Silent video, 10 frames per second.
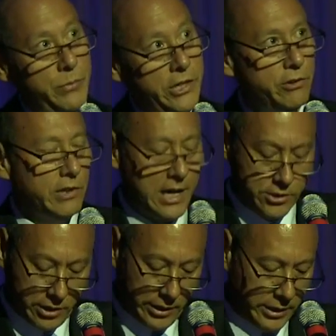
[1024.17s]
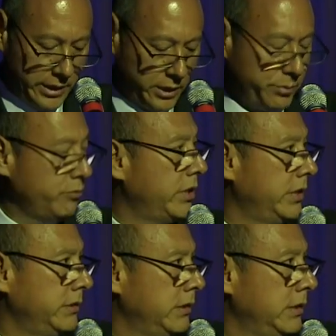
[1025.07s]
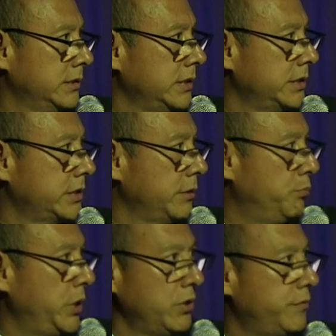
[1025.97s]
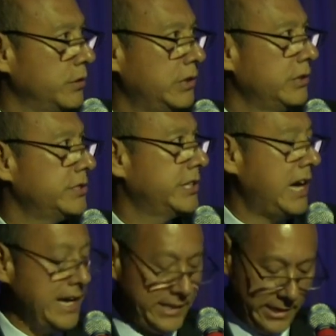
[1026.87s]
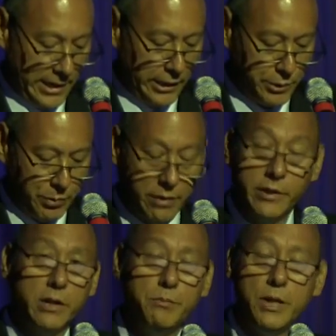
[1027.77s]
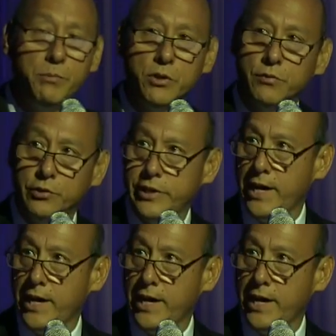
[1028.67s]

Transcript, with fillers: Meteorologically, it tells me, well, uh, since it's a beautiful, clear sky tonight, it's probably going to be a beautiful